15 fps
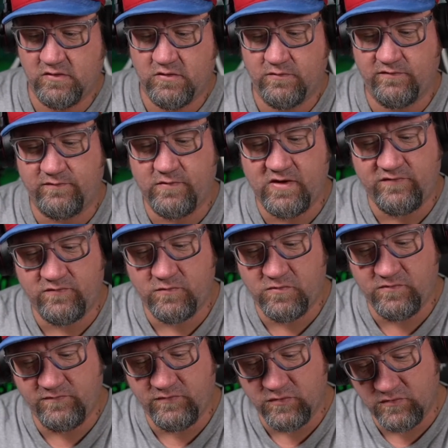was watching a
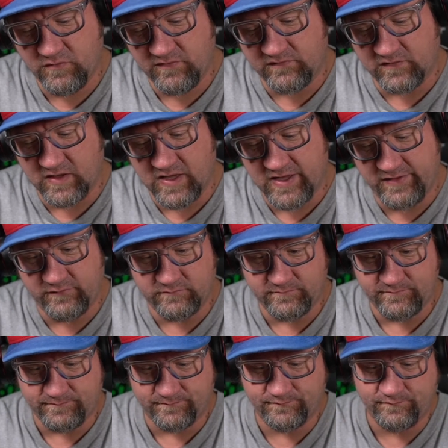review of this guy,
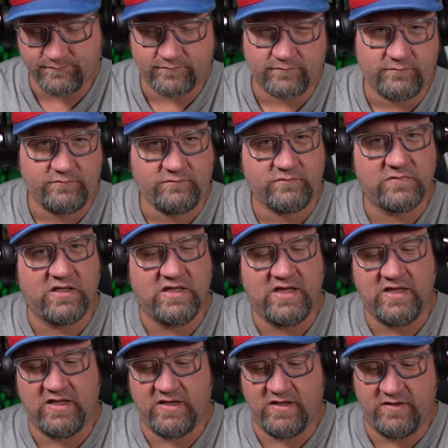
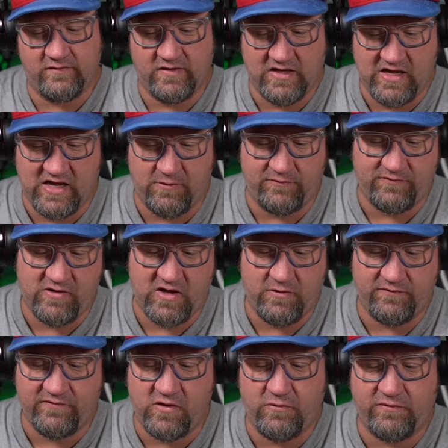and I was
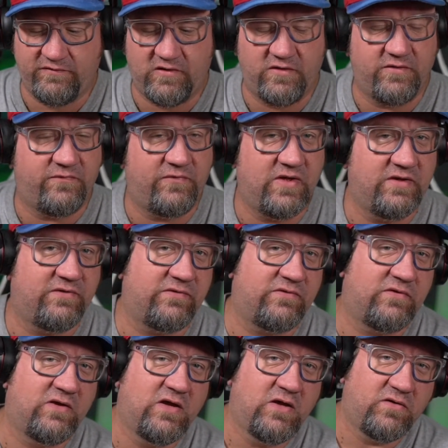always on the fence.
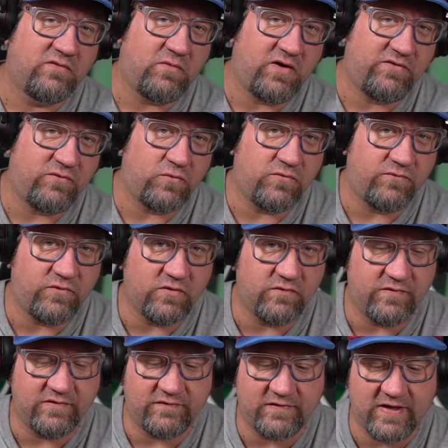I was watching a review of
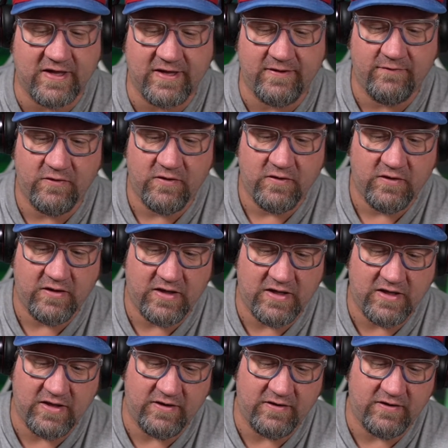this guy,
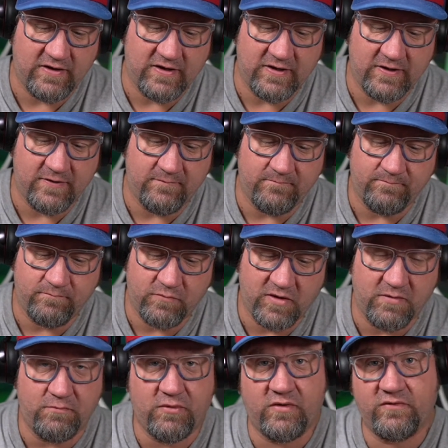and by
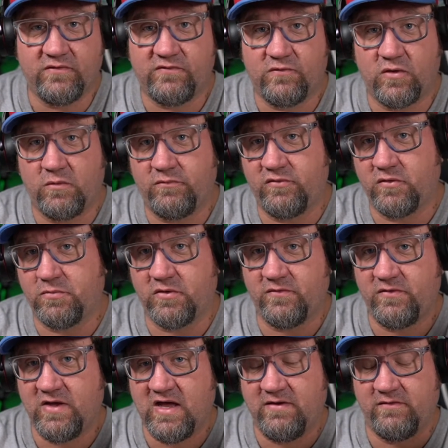Bert the Stormtrooper. If you